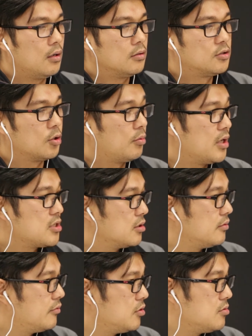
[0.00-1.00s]

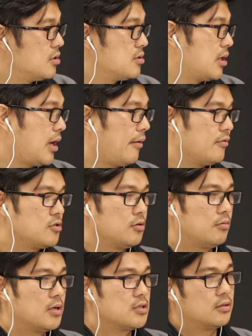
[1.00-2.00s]
duration of usage, like average
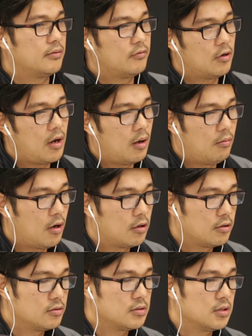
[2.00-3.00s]
duration of your hot
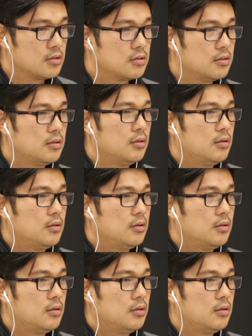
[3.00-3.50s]
water usage.